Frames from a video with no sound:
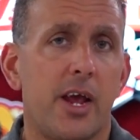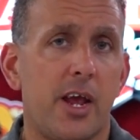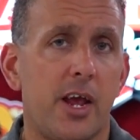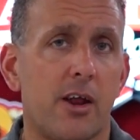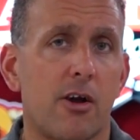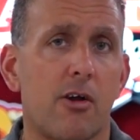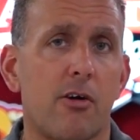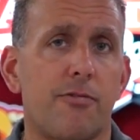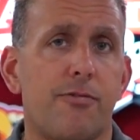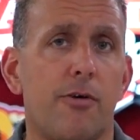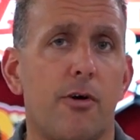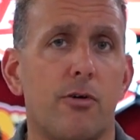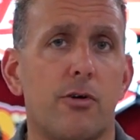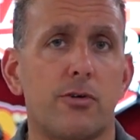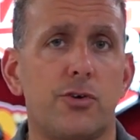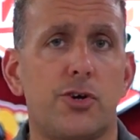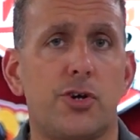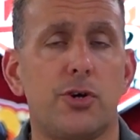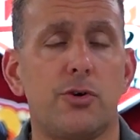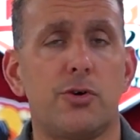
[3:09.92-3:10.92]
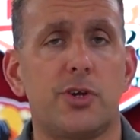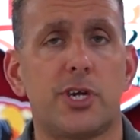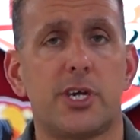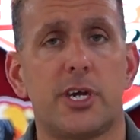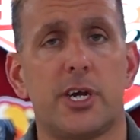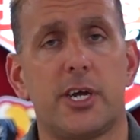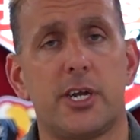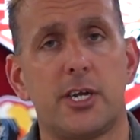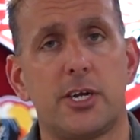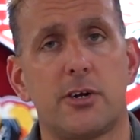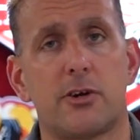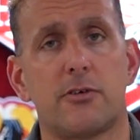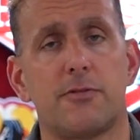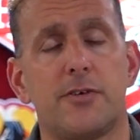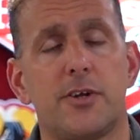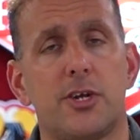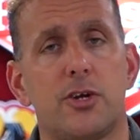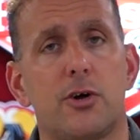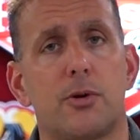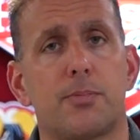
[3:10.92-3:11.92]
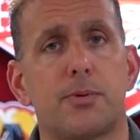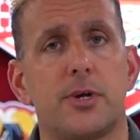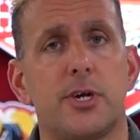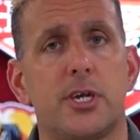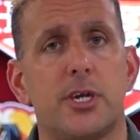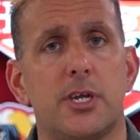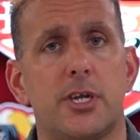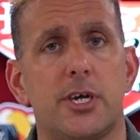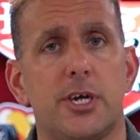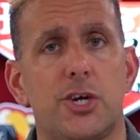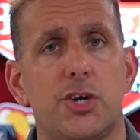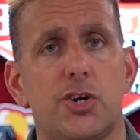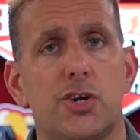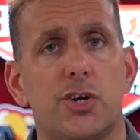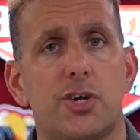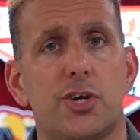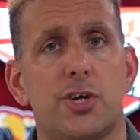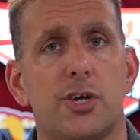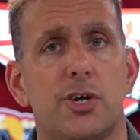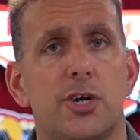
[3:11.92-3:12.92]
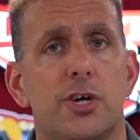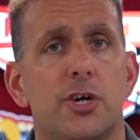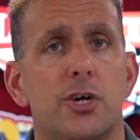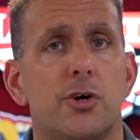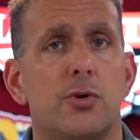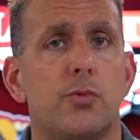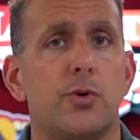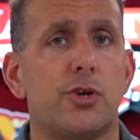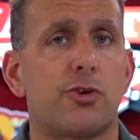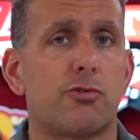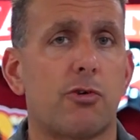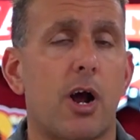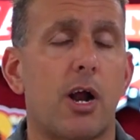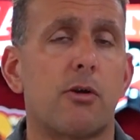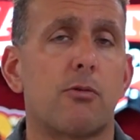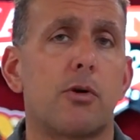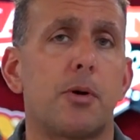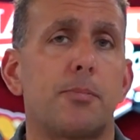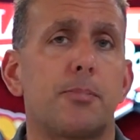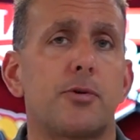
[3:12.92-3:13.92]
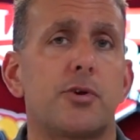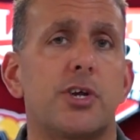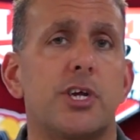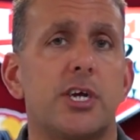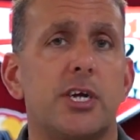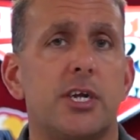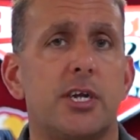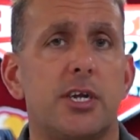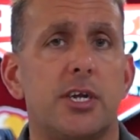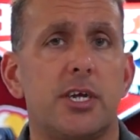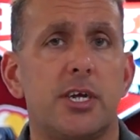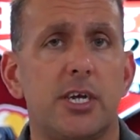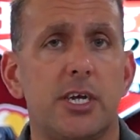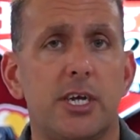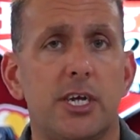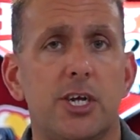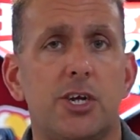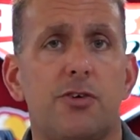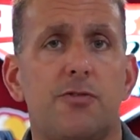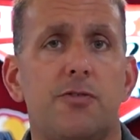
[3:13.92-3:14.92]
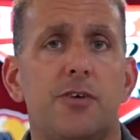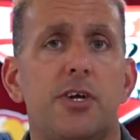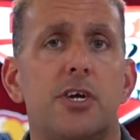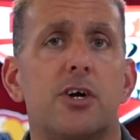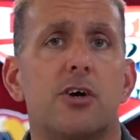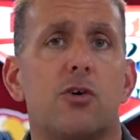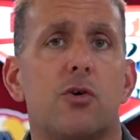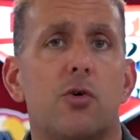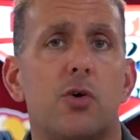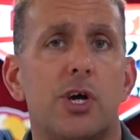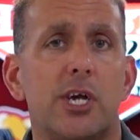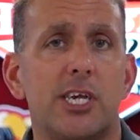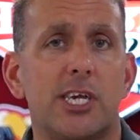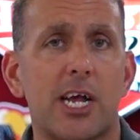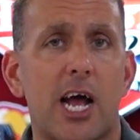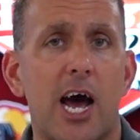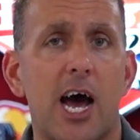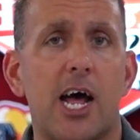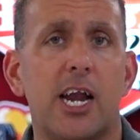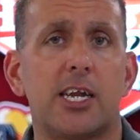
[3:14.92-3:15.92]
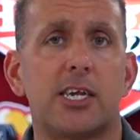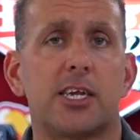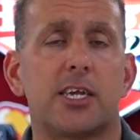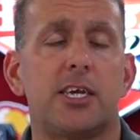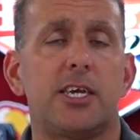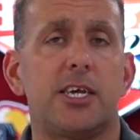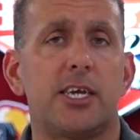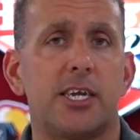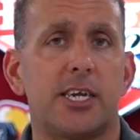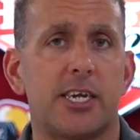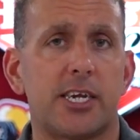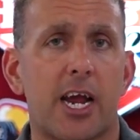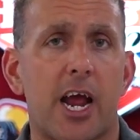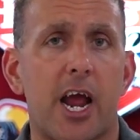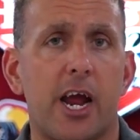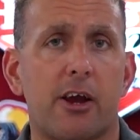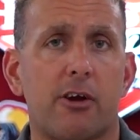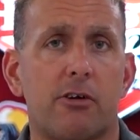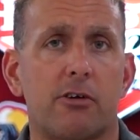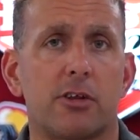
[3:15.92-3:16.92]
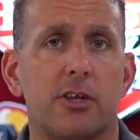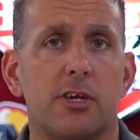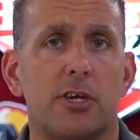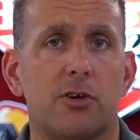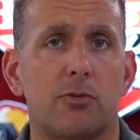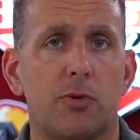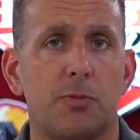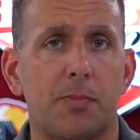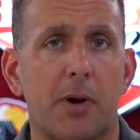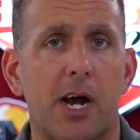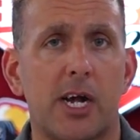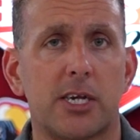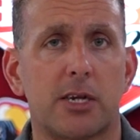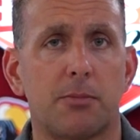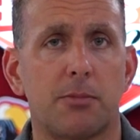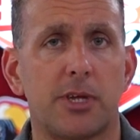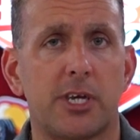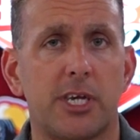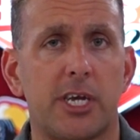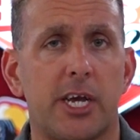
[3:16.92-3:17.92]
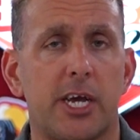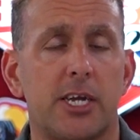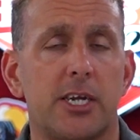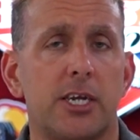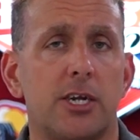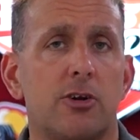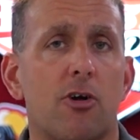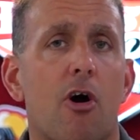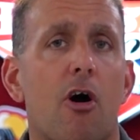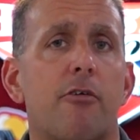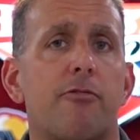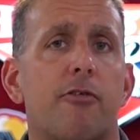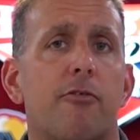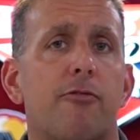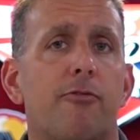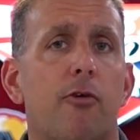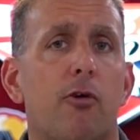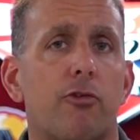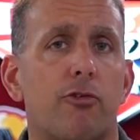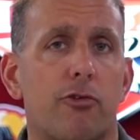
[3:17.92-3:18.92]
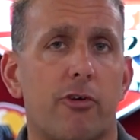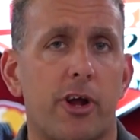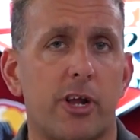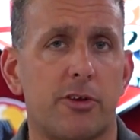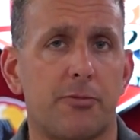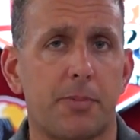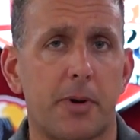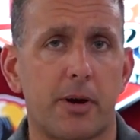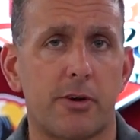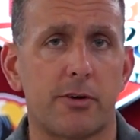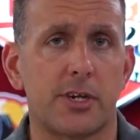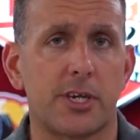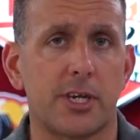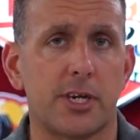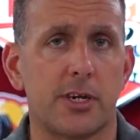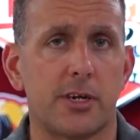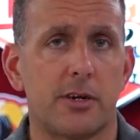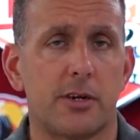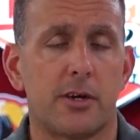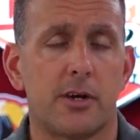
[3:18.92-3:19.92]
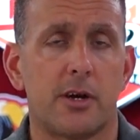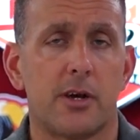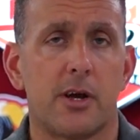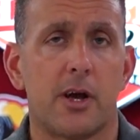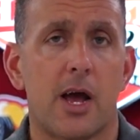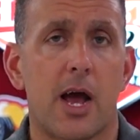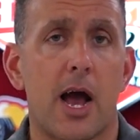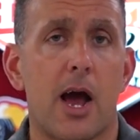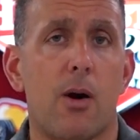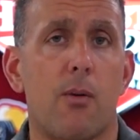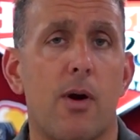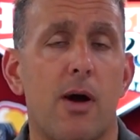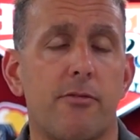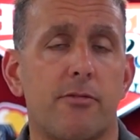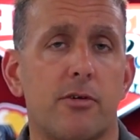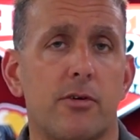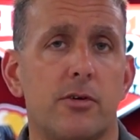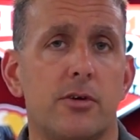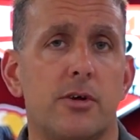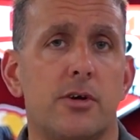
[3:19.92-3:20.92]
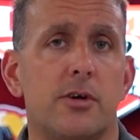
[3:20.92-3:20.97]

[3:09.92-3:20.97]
In our photo shoots and in our video presentations, we try to represent each vehicle as honestly and as accurately as we possibly can and offer full transparency. However,